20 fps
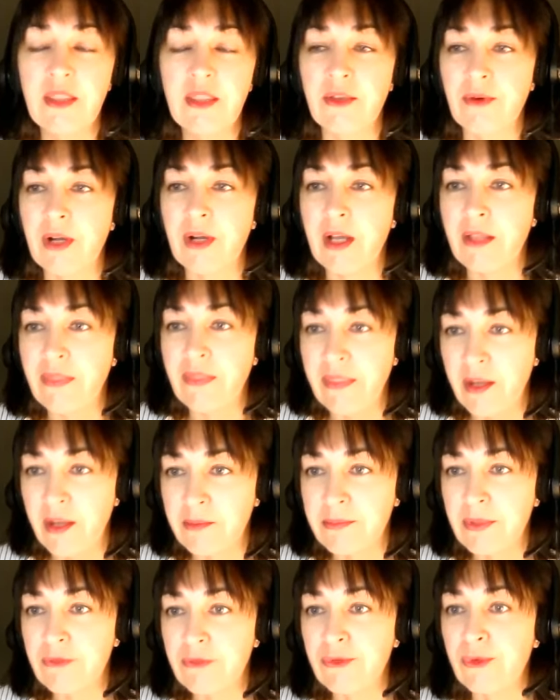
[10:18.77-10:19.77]
There are a
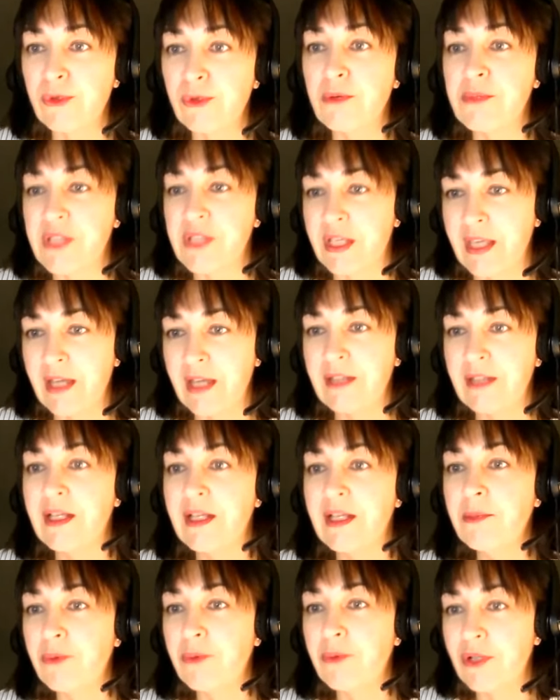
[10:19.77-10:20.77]
number of groups, again,
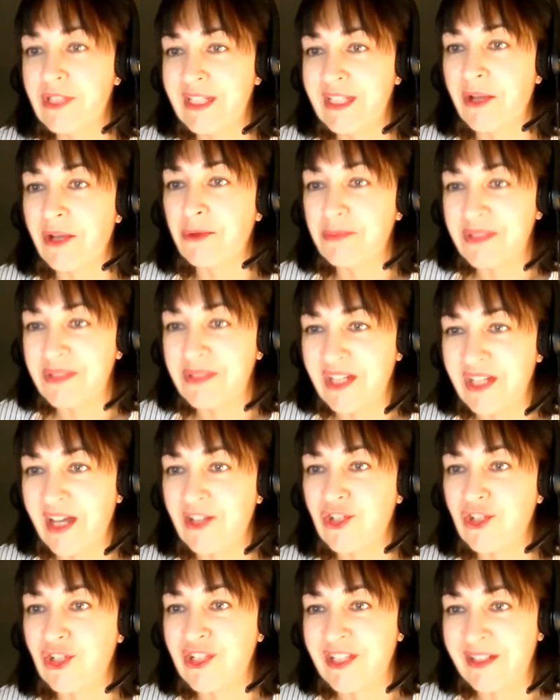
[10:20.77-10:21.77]
pointing out
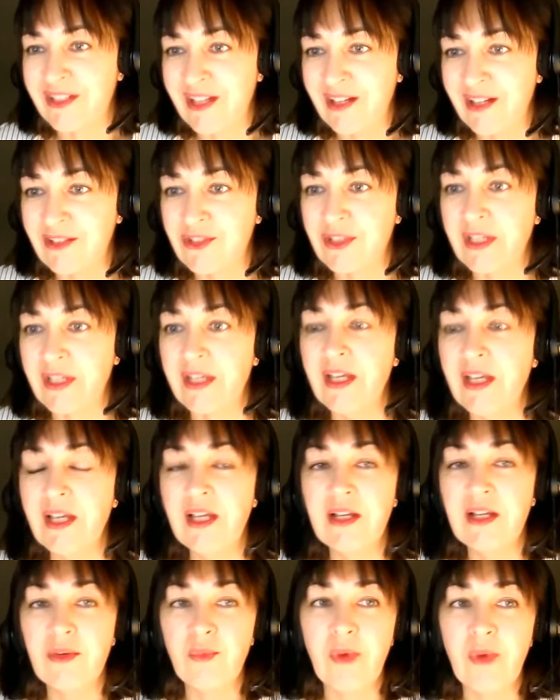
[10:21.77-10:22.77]
pediatrics and elderly,
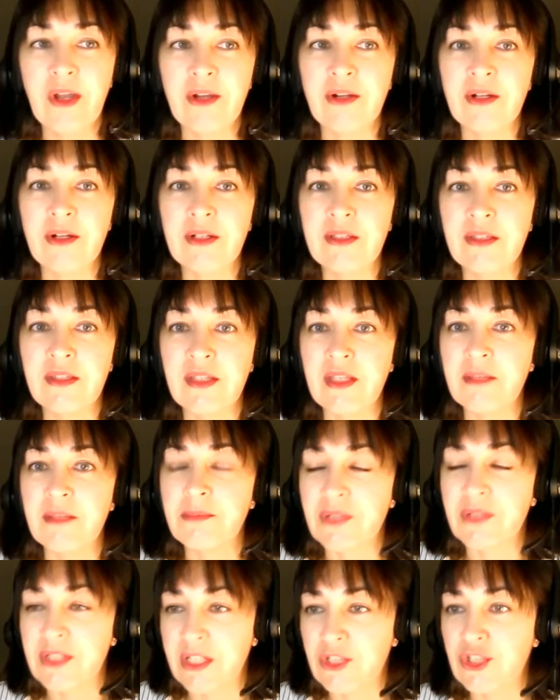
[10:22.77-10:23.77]
where the
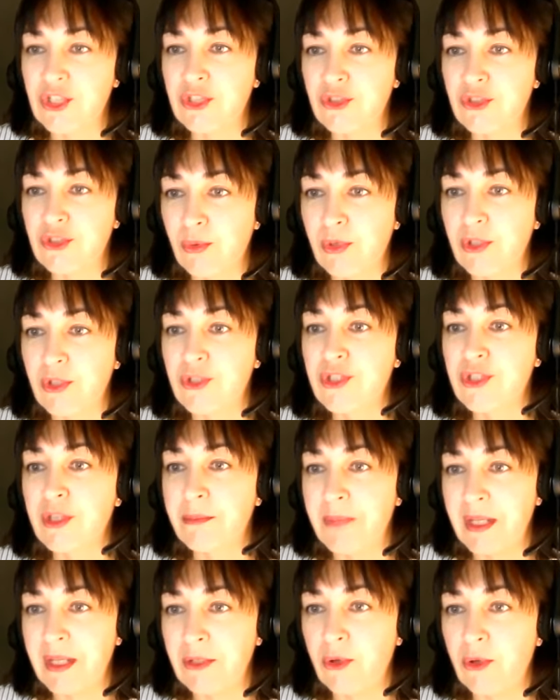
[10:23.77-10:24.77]
prediction scores
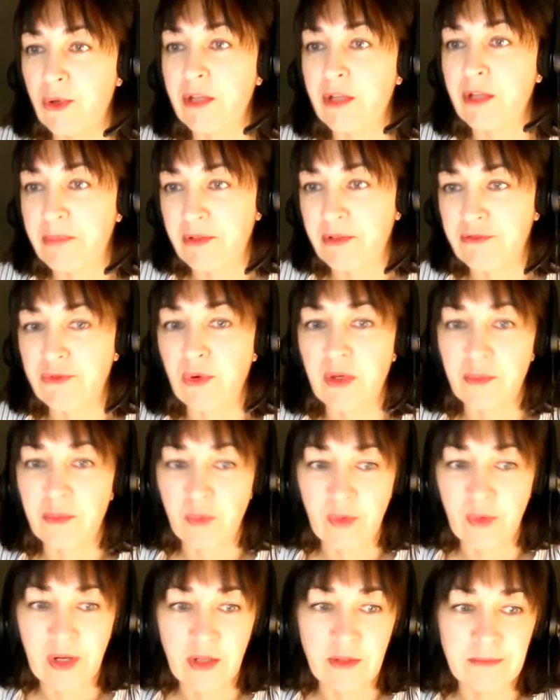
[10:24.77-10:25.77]
may not perform
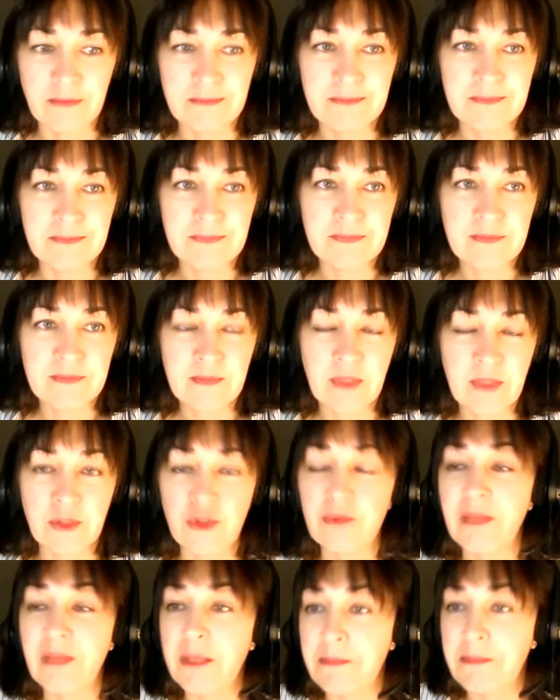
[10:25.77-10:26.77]
well, and
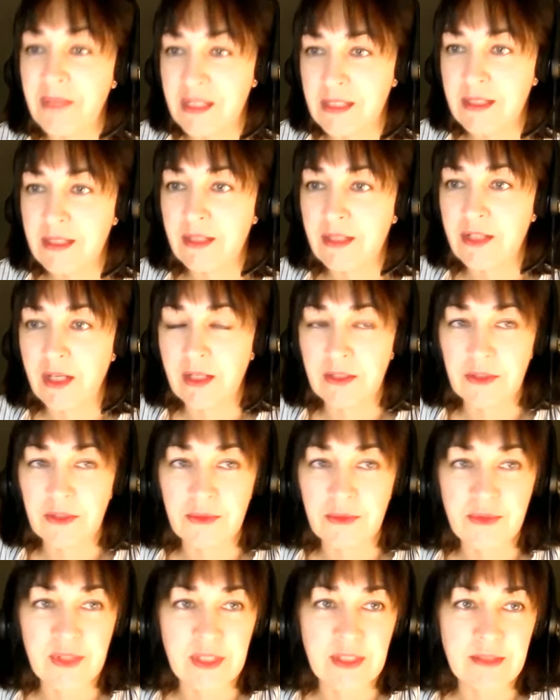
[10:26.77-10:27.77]
you may miss the
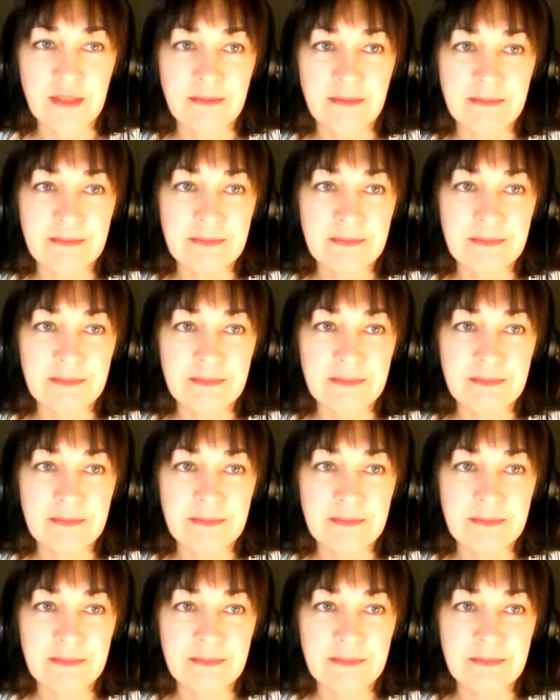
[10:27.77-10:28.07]
diagnosis.